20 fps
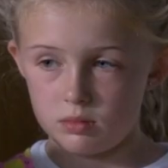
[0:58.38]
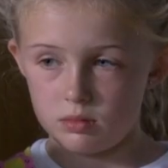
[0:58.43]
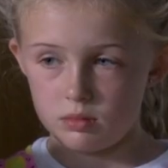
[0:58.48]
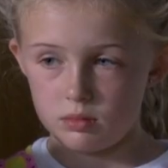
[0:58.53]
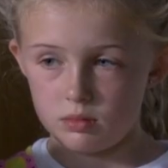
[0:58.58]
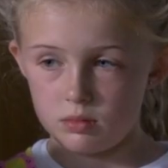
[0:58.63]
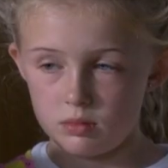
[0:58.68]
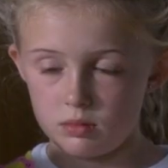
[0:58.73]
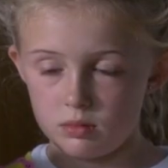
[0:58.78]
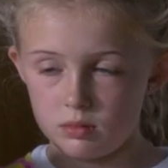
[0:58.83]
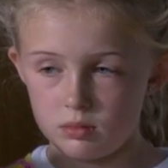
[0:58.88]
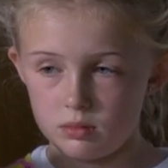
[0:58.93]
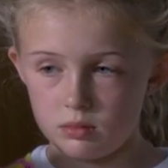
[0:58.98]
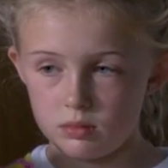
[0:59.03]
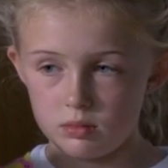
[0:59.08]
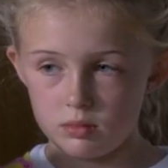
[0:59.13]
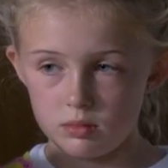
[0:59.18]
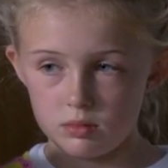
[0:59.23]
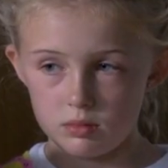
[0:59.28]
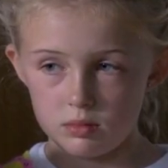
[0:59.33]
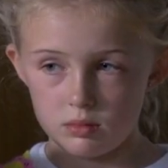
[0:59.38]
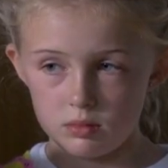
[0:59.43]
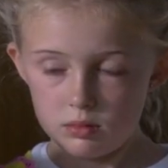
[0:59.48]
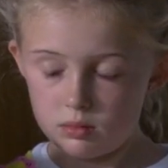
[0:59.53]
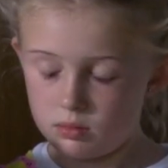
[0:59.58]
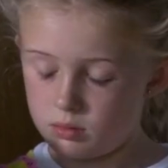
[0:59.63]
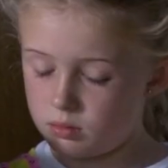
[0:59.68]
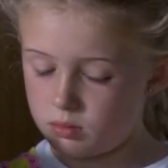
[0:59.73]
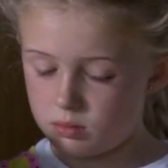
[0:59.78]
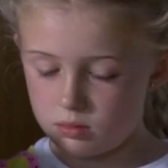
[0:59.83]

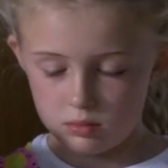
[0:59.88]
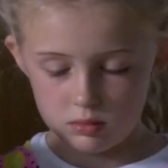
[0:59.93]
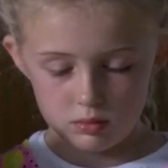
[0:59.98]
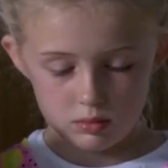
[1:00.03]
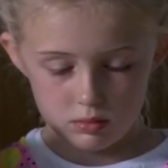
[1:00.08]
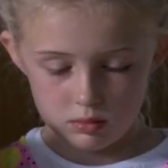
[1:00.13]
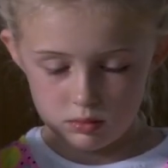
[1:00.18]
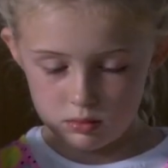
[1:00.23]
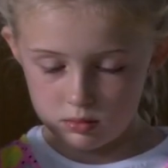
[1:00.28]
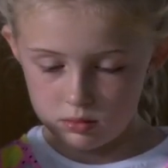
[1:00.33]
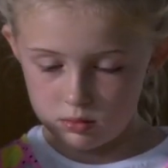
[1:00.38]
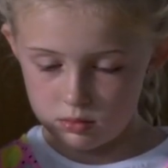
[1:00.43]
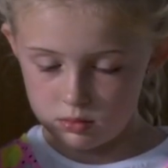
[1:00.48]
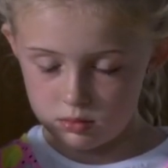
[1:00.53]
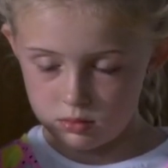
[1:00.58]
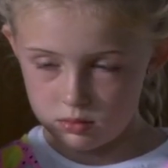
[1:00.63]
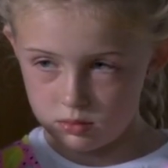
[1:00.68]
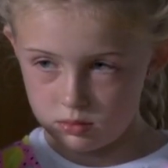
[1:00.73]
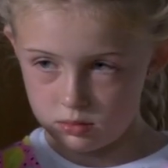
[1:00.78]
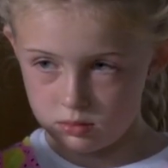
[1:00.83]
[no speech]